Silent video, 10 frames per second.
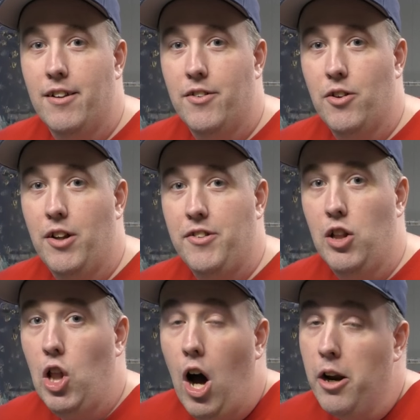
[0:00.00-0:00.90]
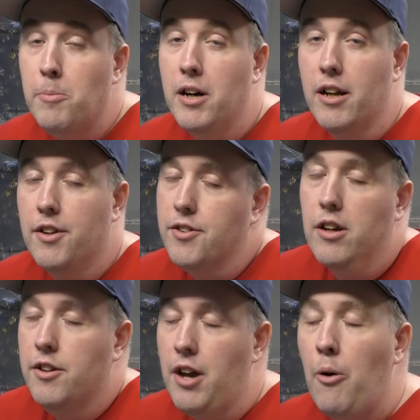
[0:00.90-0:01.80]
So it's a lot of
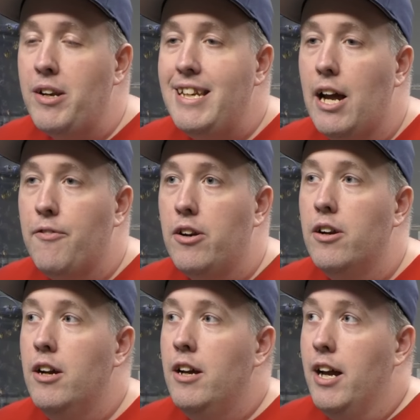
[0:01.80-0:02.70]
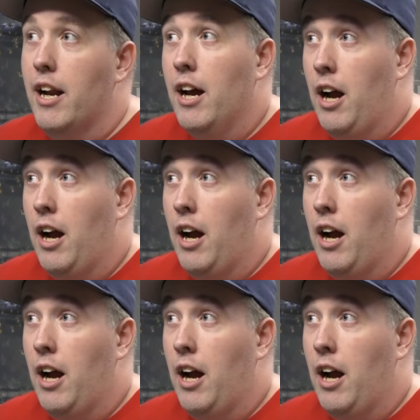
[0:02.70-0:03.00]
money. I would never, and